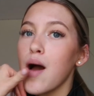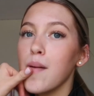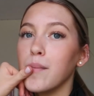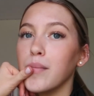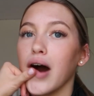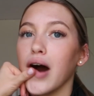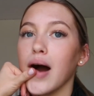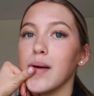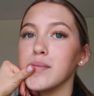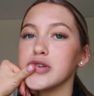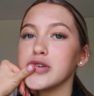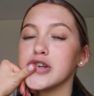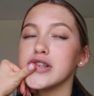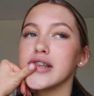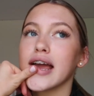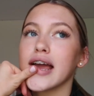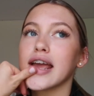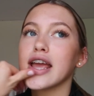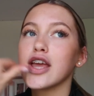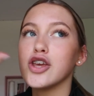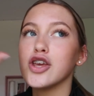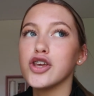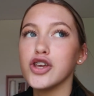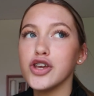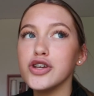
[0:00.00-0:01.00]
but I'm doing
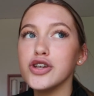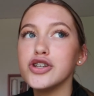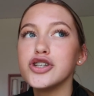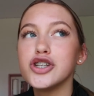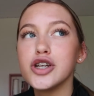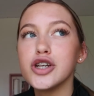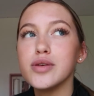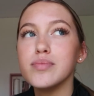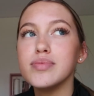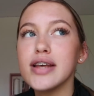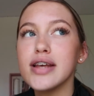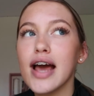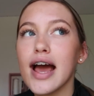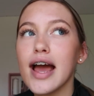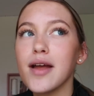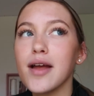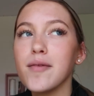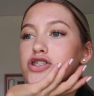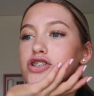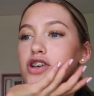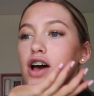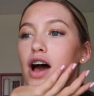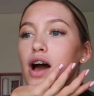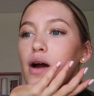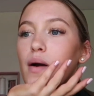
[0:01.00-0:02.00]
like a YouTube day,
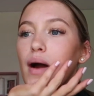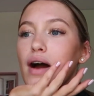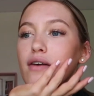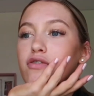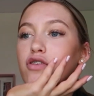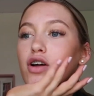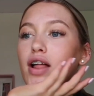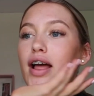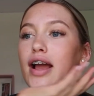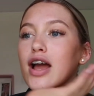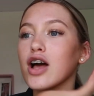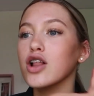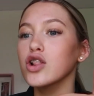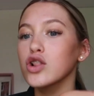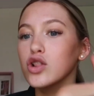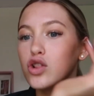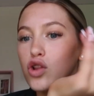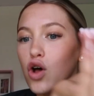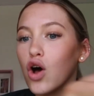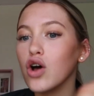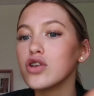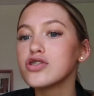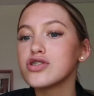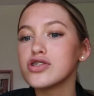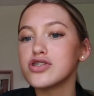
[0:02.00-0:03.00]
so I've got like a
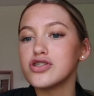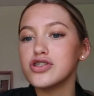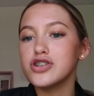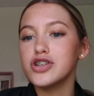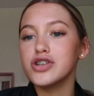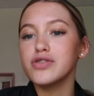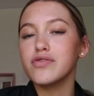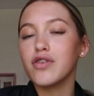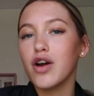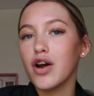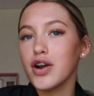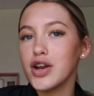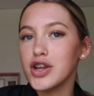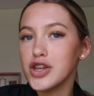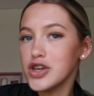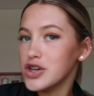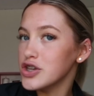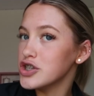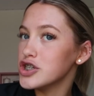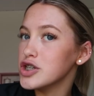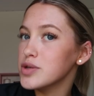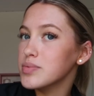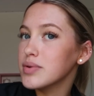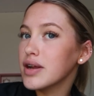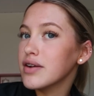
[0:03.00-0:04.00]
lot to do regarding
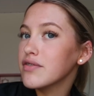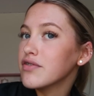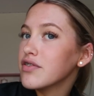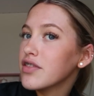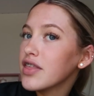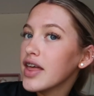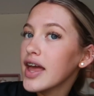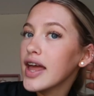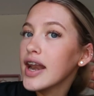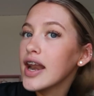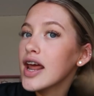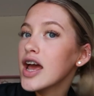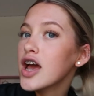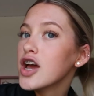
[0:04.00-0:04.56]
YouTube and everything.